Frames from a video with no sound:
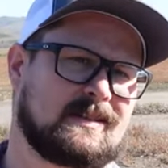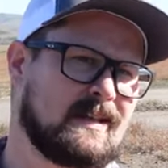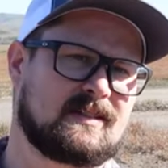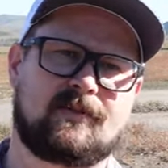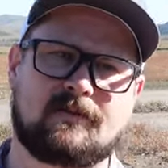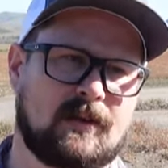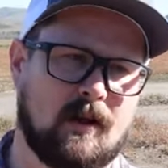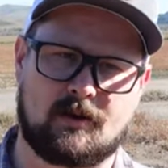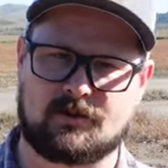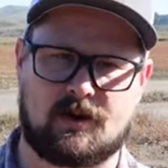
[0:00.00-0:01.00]
and that's
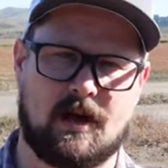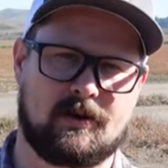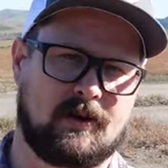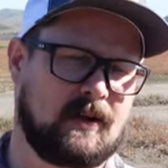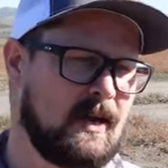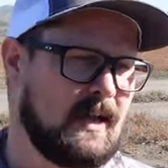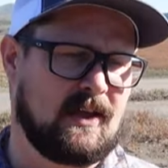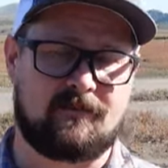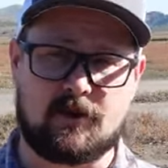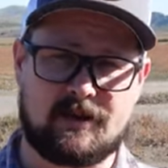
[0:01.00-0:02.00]
$50 or under.
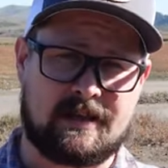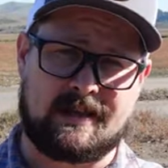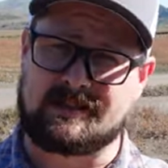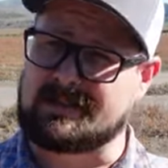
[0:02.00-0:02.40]
If you can get a